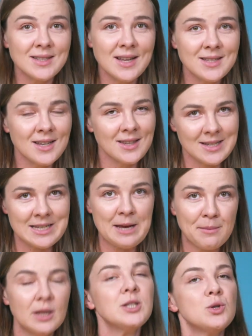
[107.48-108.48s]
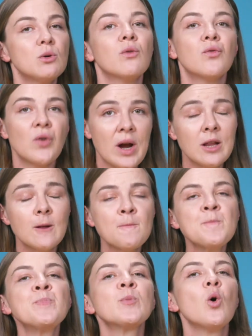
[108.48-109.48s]
sending this email to a friend.
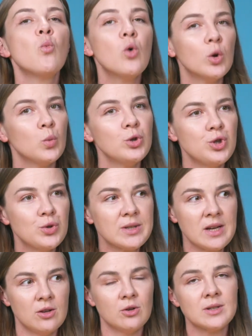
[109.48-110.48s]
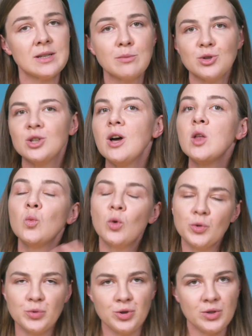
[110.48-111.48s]
What would you say in your subject line?
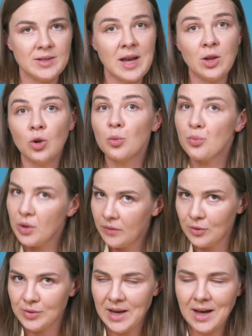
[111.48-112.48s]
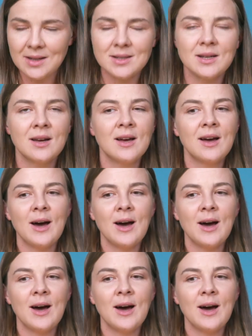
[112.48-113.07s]
What would you say in your preview text?